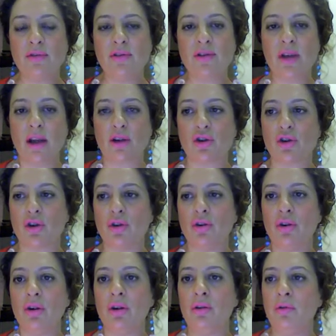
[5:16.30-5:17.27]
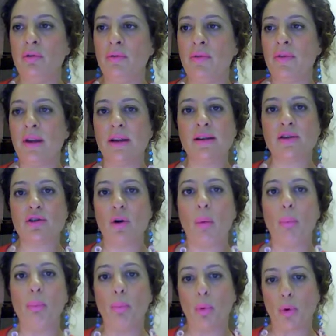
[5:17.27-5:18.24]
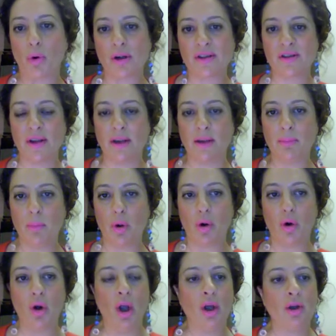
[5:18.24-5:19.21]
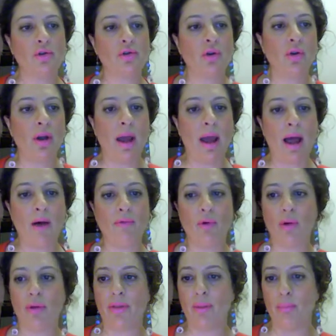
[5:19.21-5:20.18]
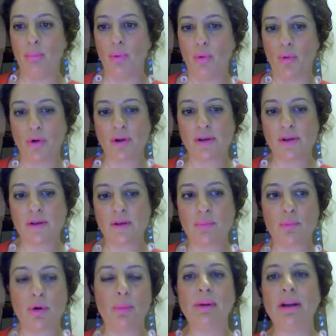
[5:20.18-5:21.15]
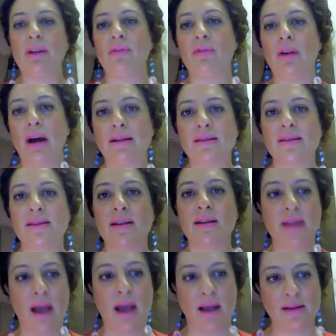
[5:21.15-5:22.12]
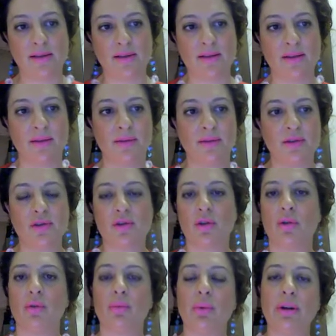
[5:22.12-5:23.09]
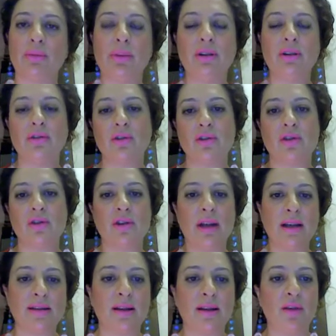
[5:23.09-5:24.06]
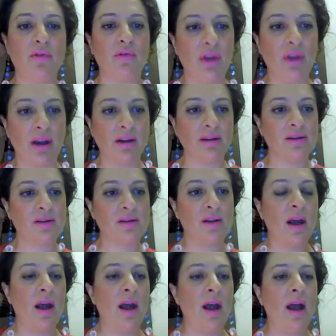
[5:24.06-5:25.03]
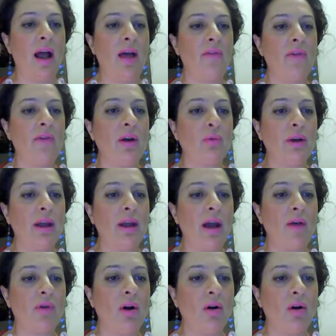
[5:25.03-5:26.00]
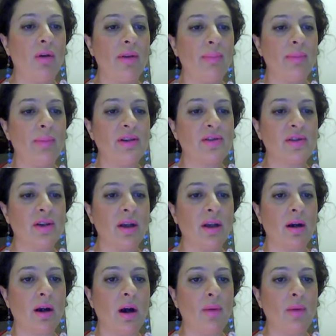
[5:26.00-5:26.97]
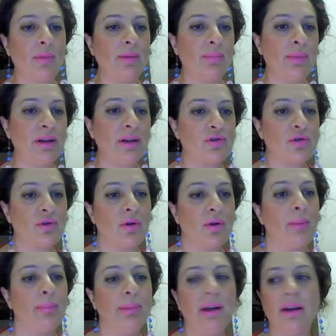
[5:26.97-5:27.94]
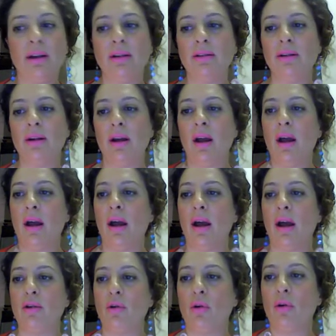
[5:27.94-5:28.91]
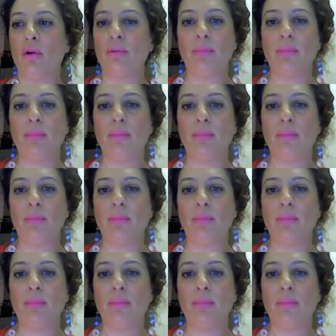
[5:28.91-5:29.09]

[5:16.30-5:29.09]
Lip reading: section, there is no boards anymore. So you have all the boards. Probably that is a test. So when Pinterest testing things. And then we have all the pins here. How many pins do I pin? And all